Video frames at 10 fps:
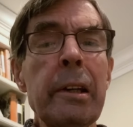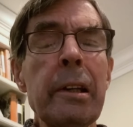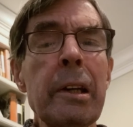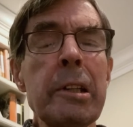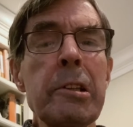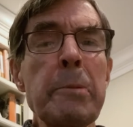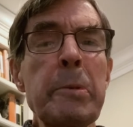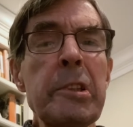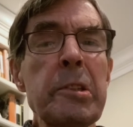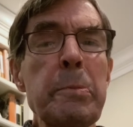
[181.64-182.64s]
had not
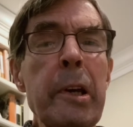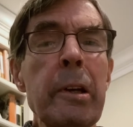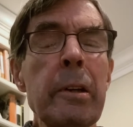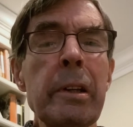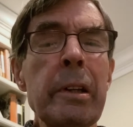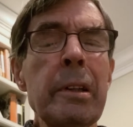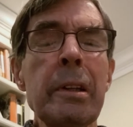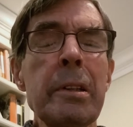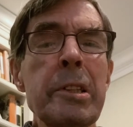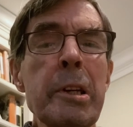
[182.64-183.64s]
been spared
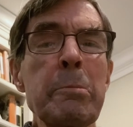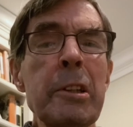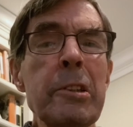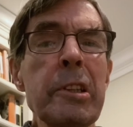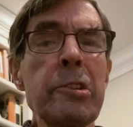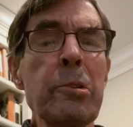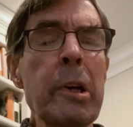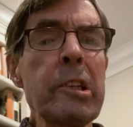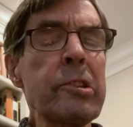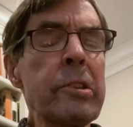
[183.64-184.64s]
in similar
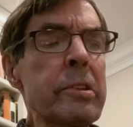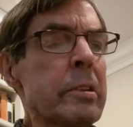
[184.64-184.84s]
situations.